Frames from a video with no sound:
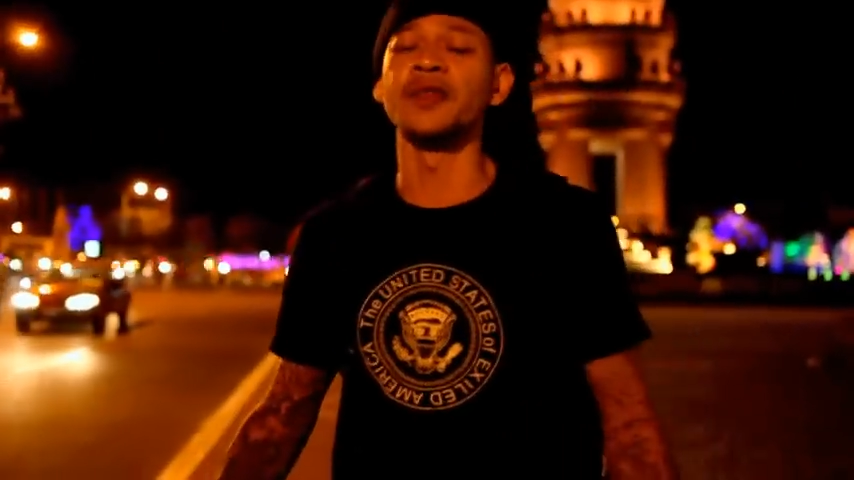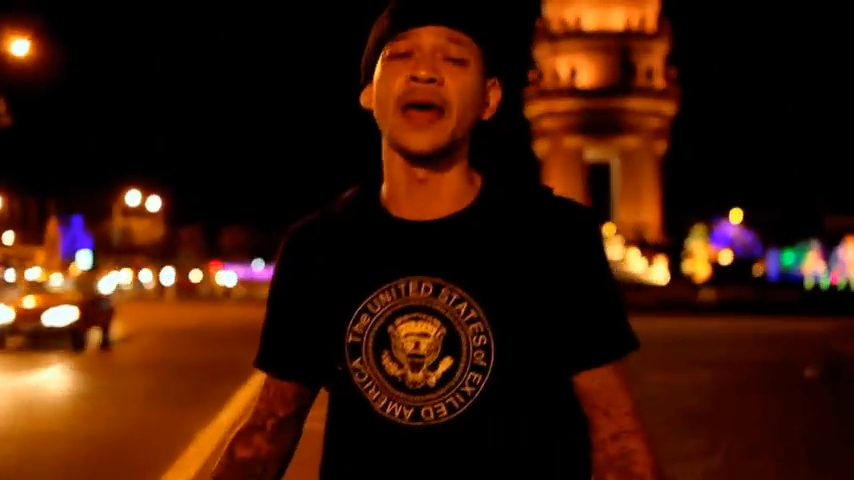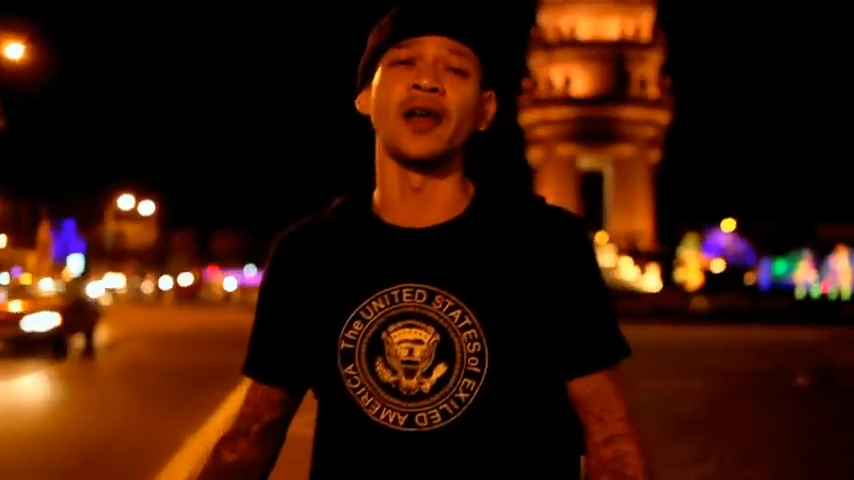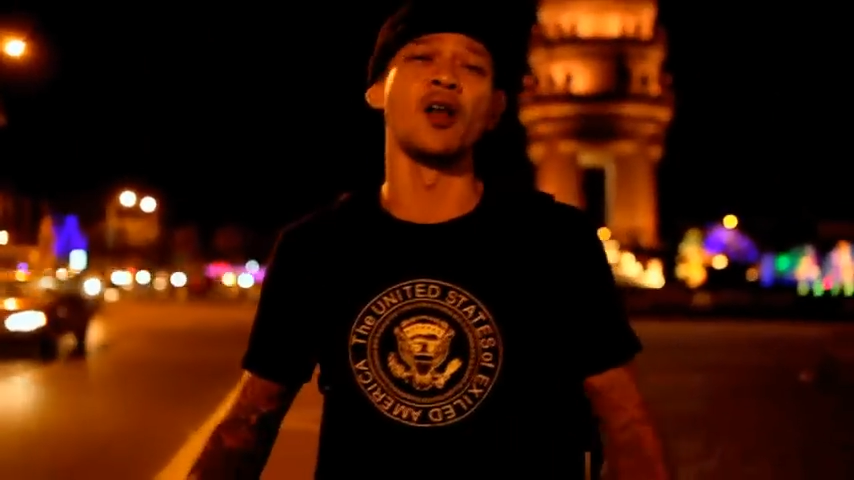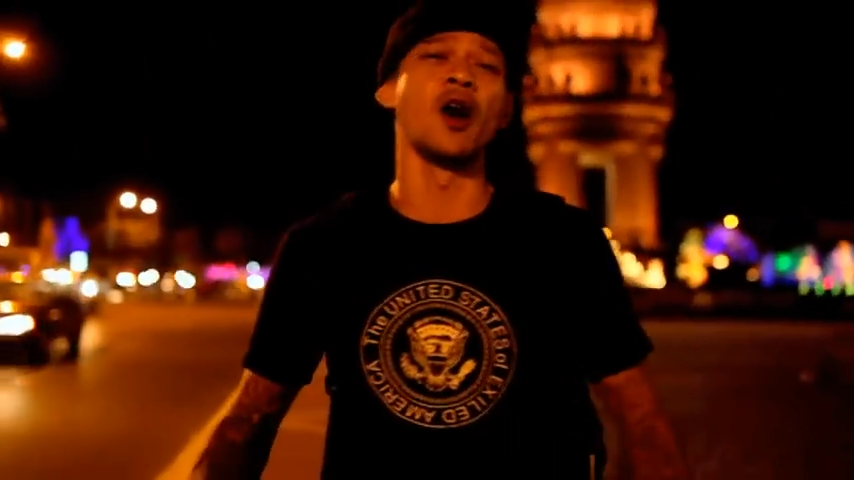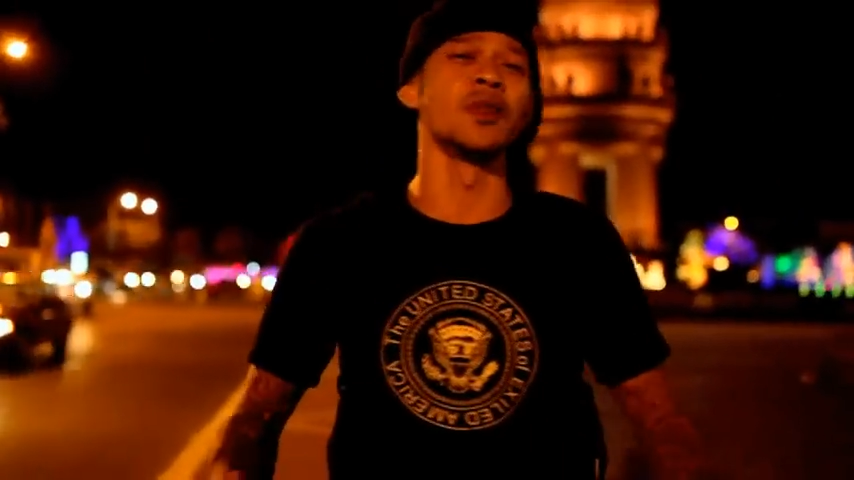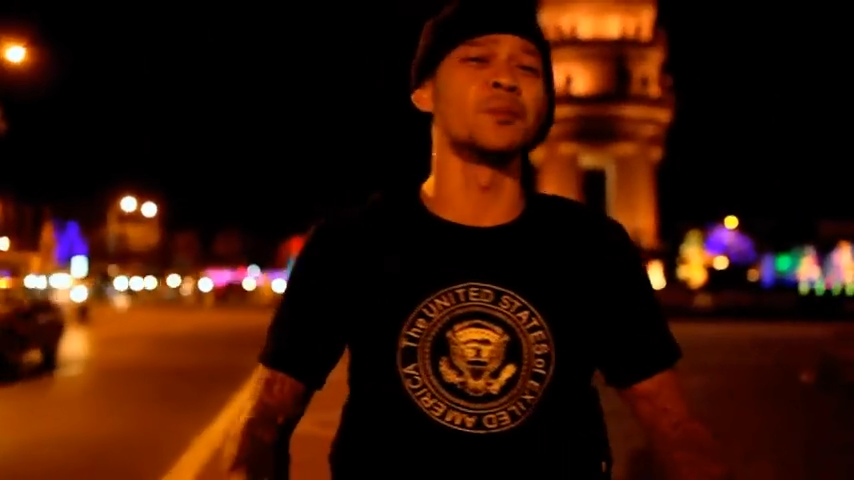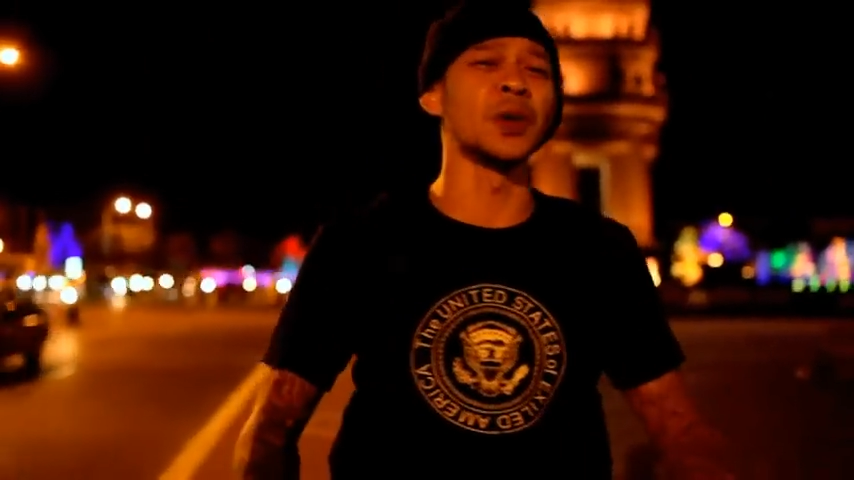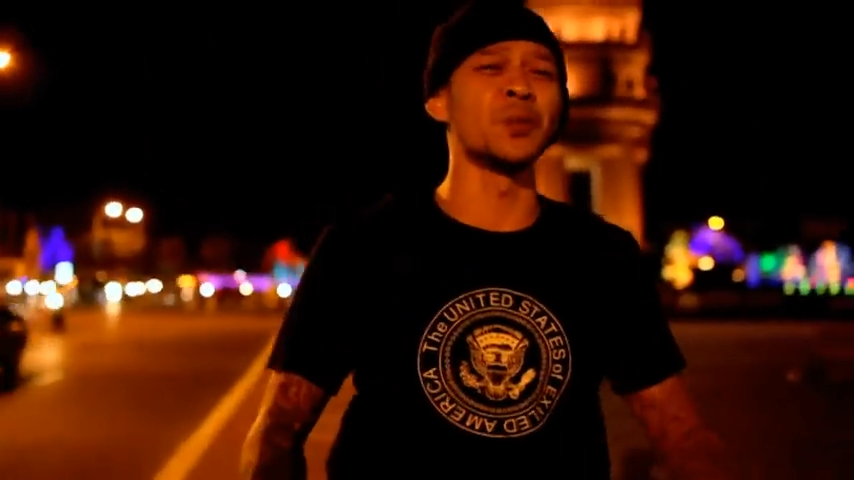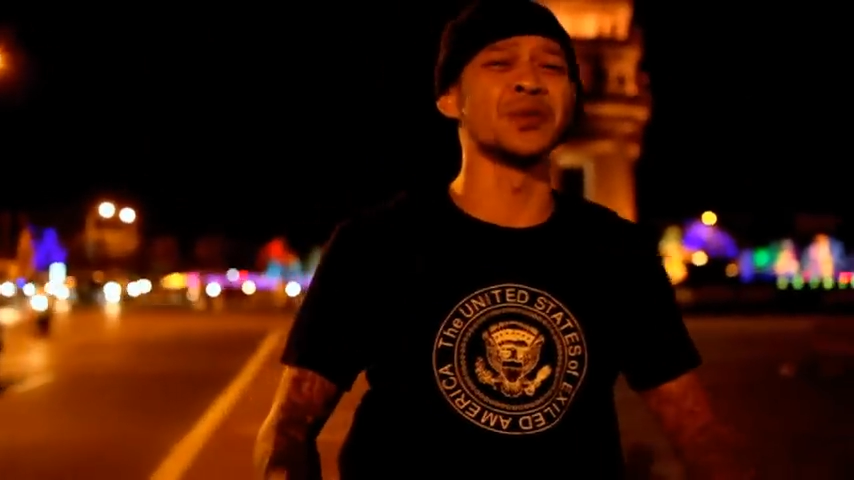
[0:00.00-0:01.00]
that, and all the
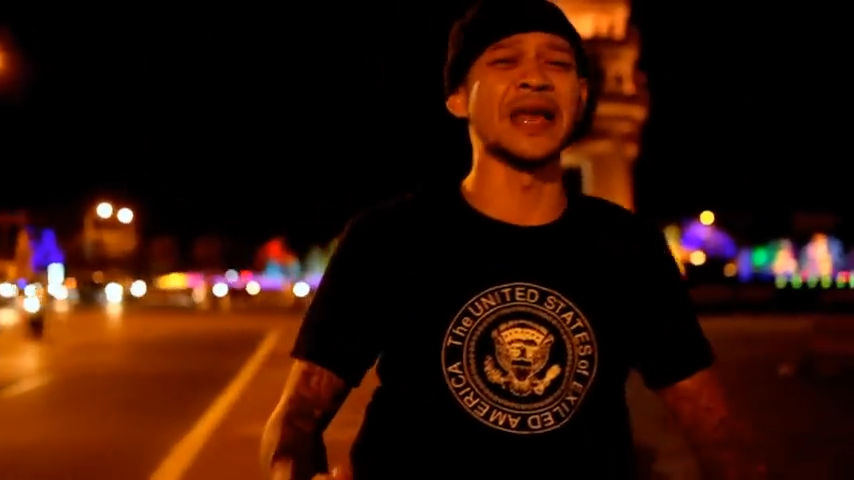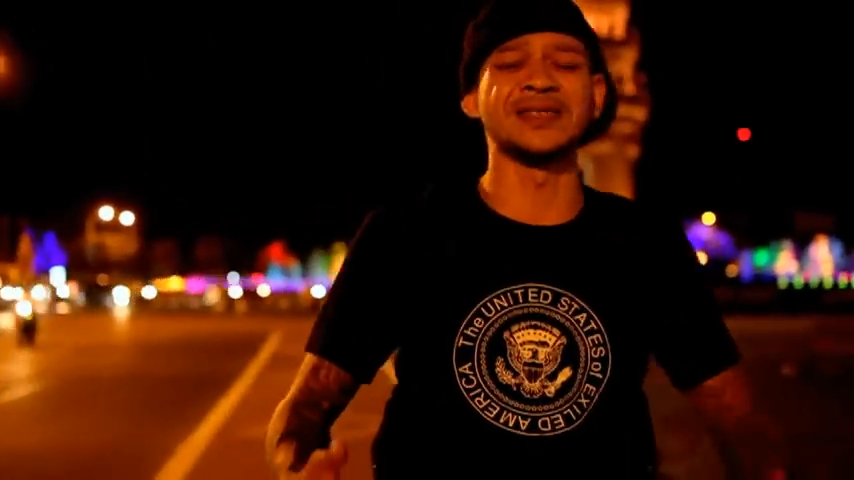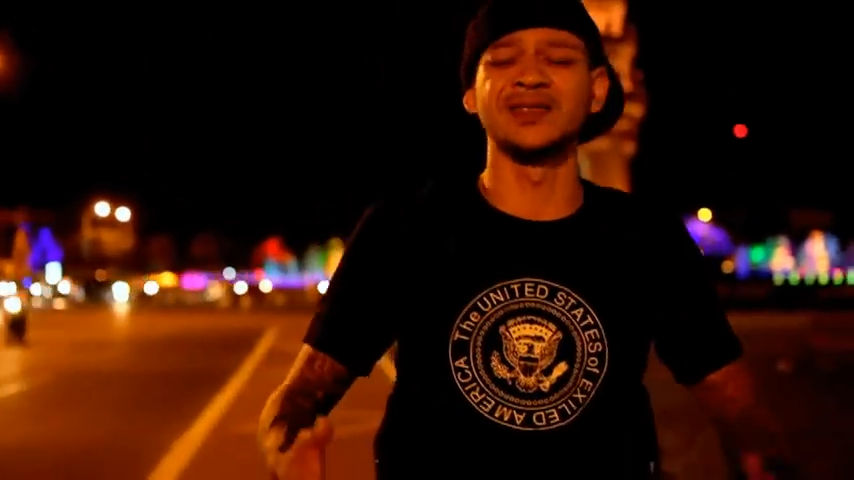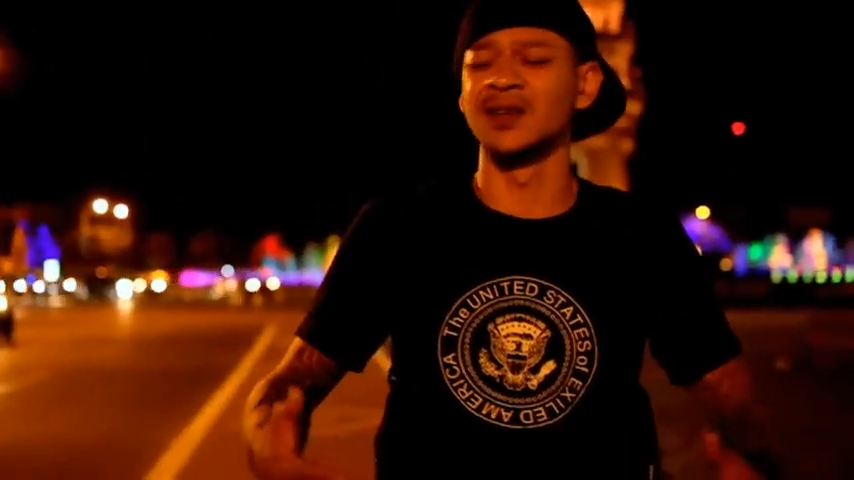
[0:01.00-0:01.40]
people that